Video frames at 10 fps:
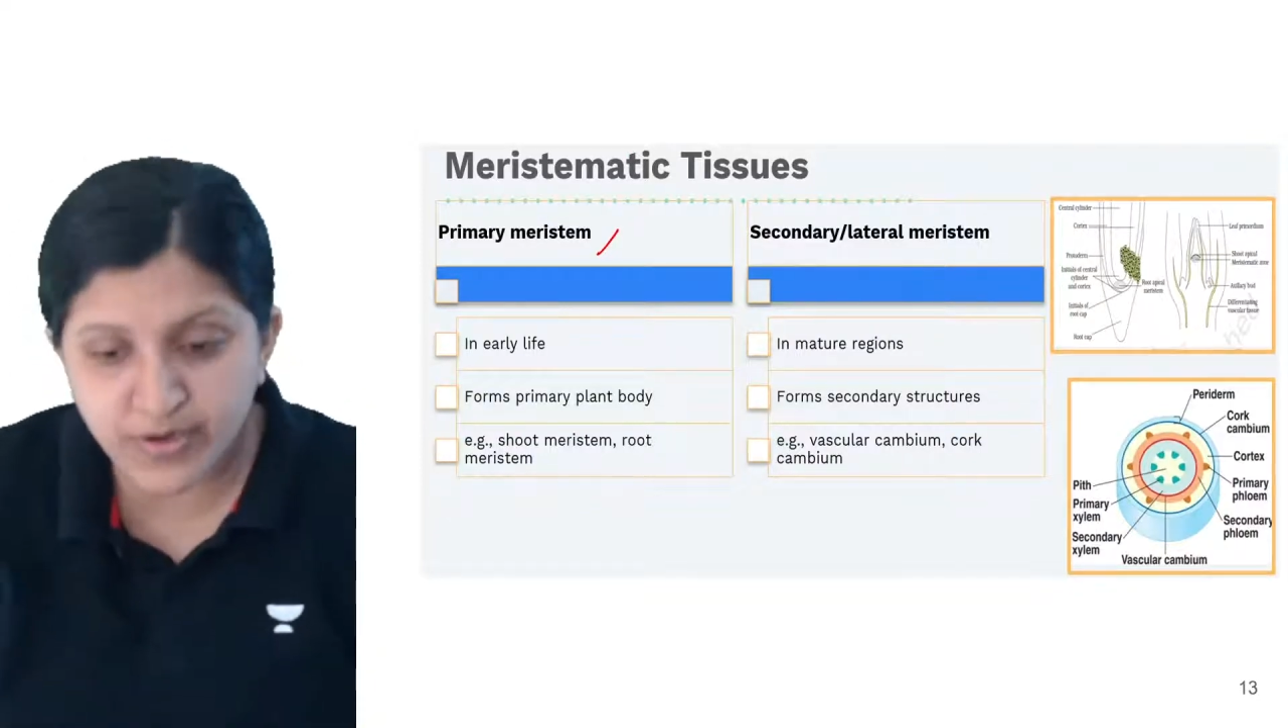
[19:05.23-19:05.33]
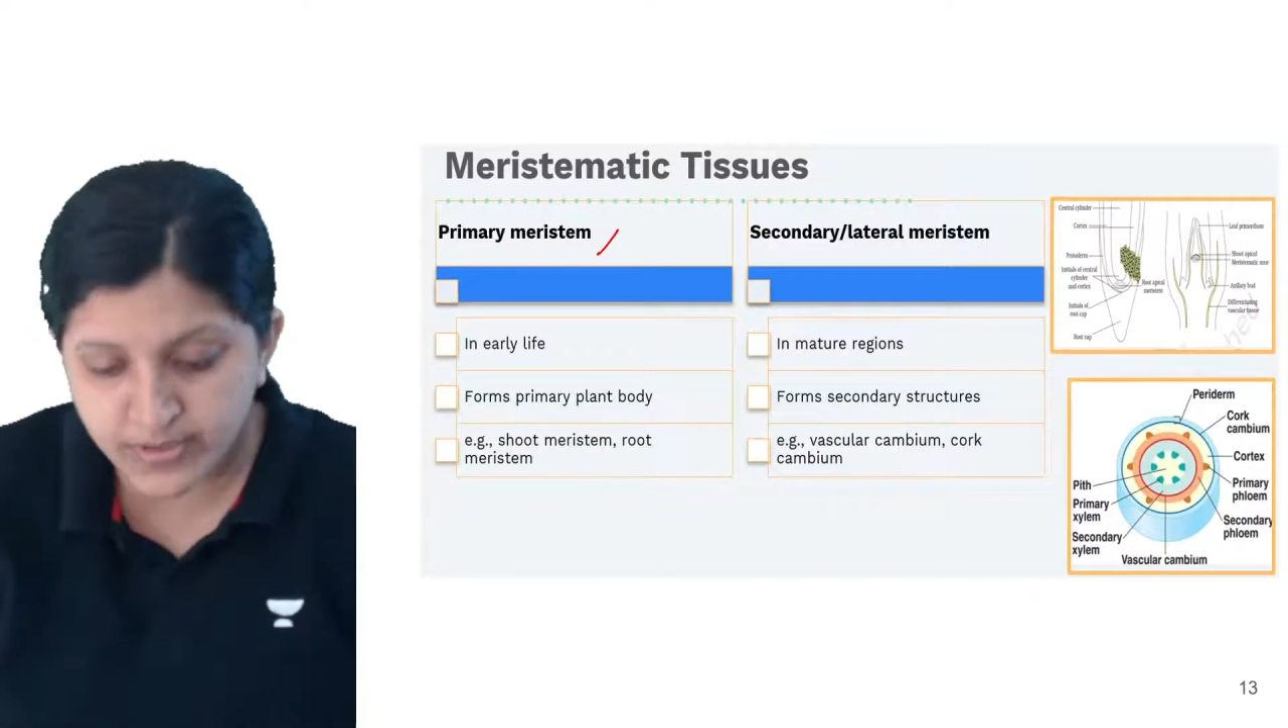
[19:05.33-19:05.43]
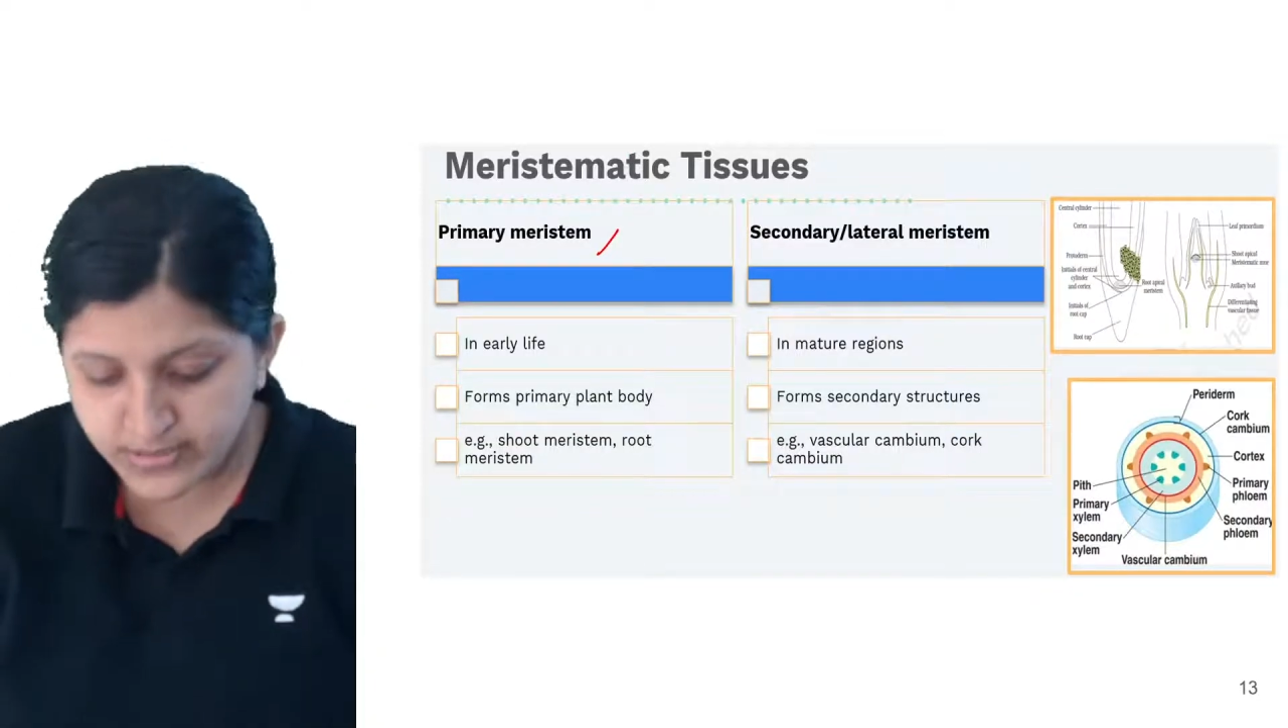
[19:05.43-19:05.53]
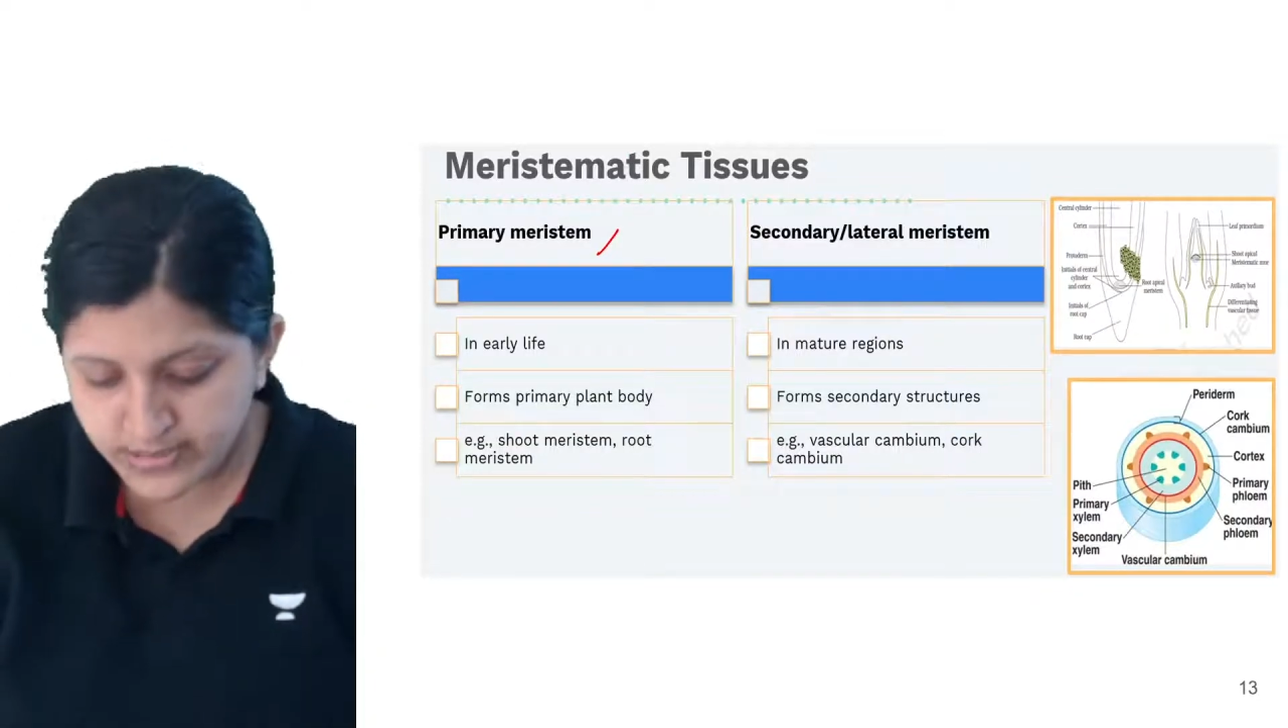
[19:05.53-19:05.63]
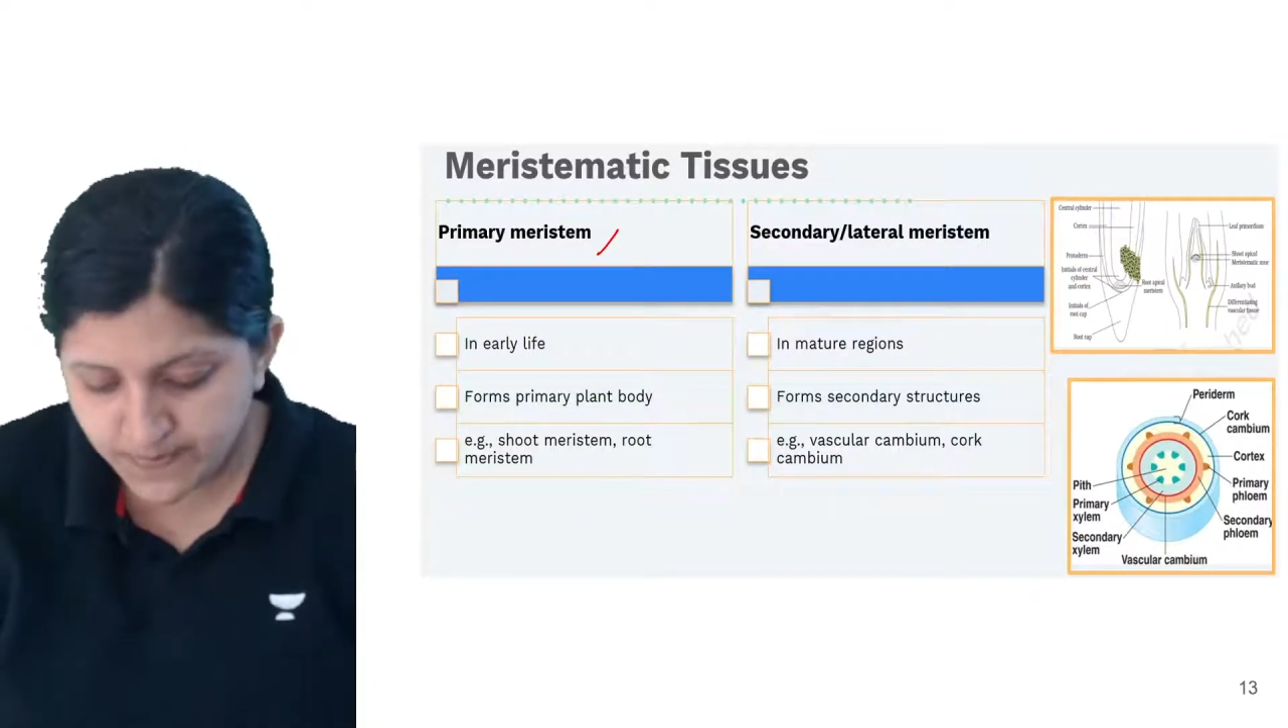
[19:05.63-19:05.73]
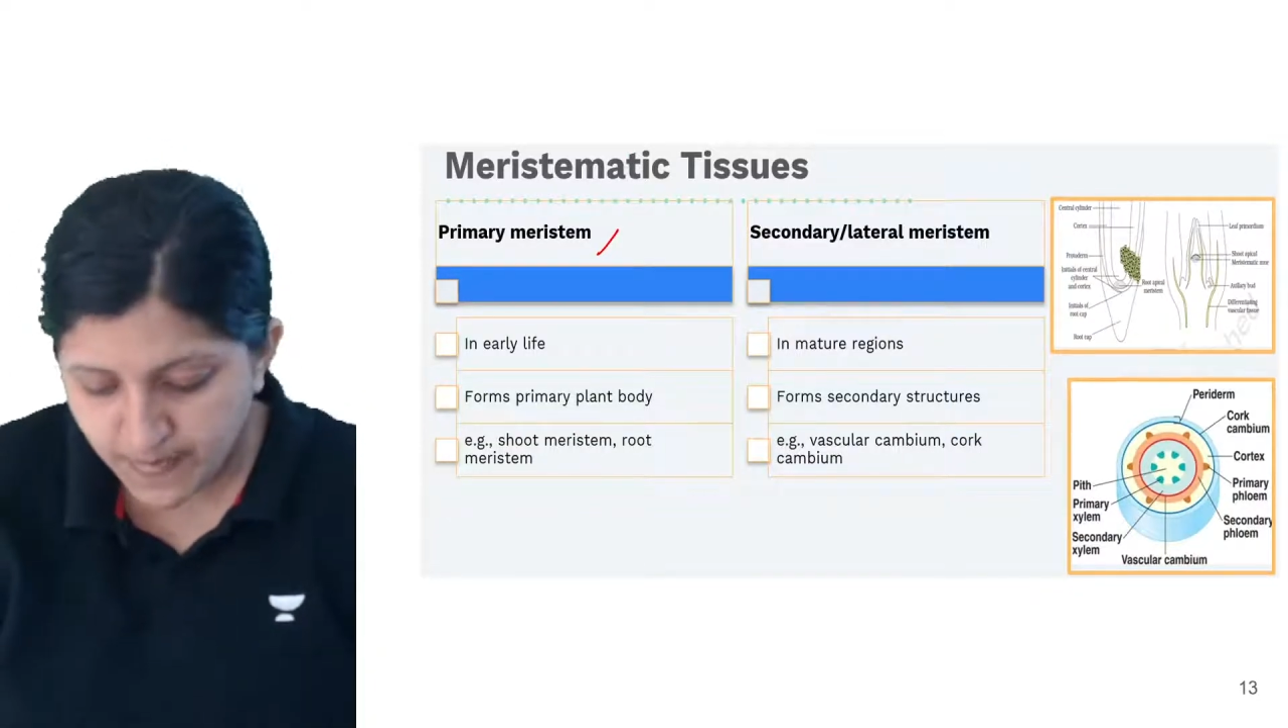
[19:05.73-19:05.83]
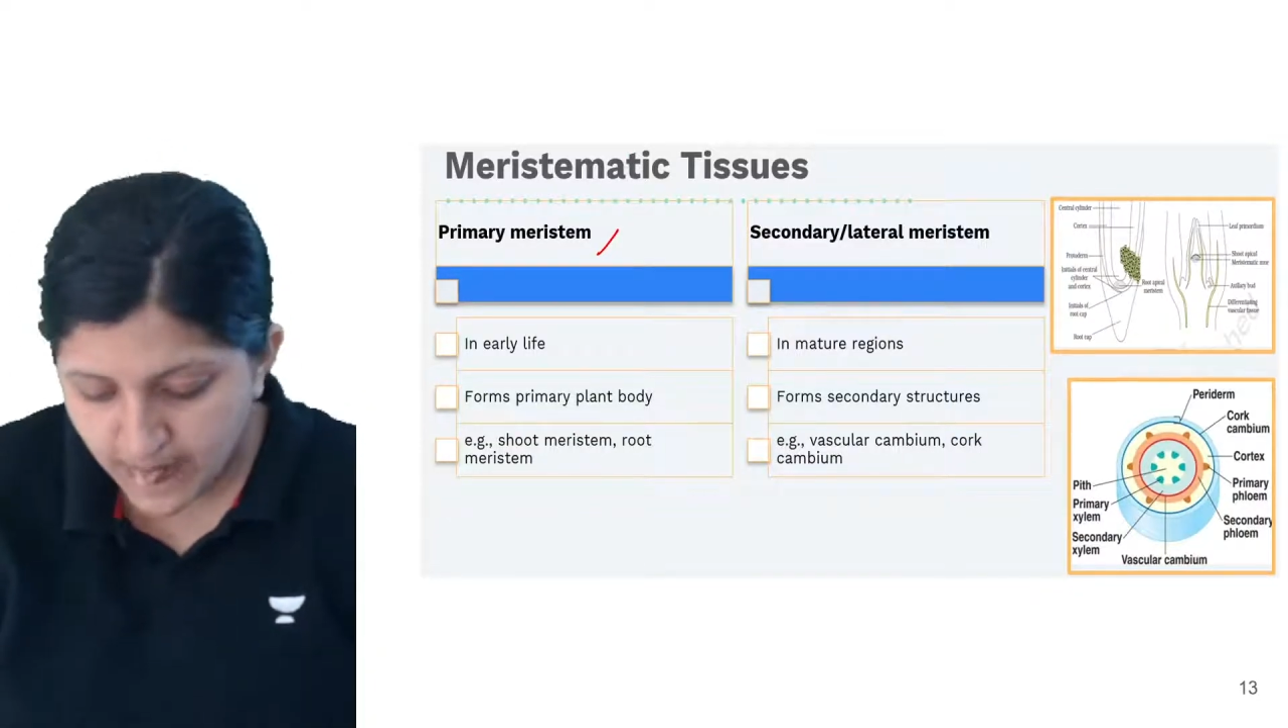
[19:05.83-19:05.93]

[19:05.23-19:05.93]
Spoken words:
first,